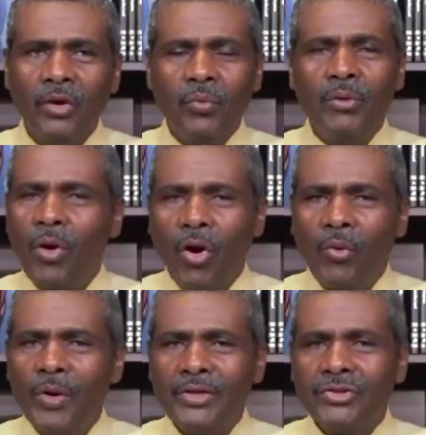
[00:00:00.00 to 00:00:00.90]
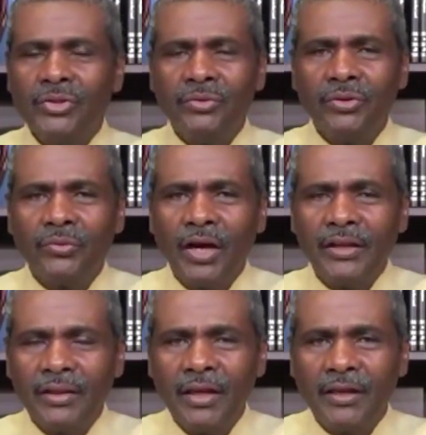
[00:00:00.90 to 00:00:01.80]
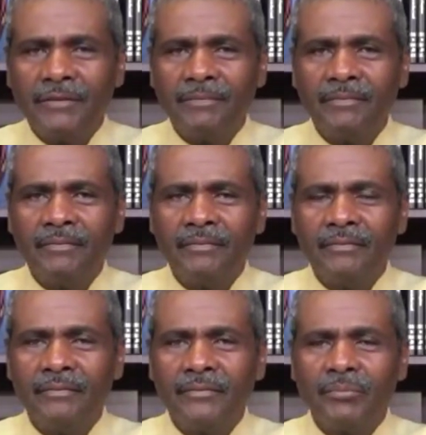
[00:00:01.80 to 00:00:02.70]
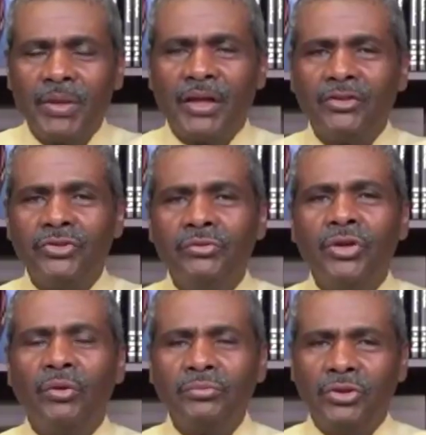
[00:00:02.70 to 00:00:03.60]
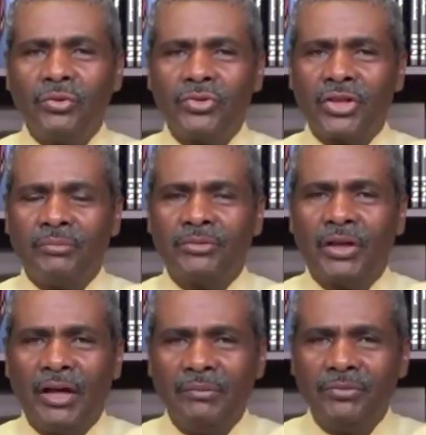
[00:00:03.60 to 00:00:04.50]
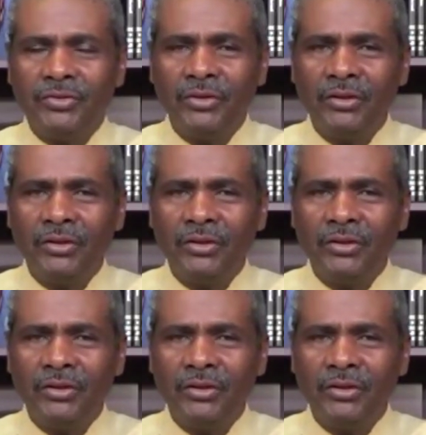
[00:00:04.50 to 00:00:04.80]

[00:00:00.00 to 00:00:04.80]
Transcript: we were always doing the right thing because you don't know sometimes.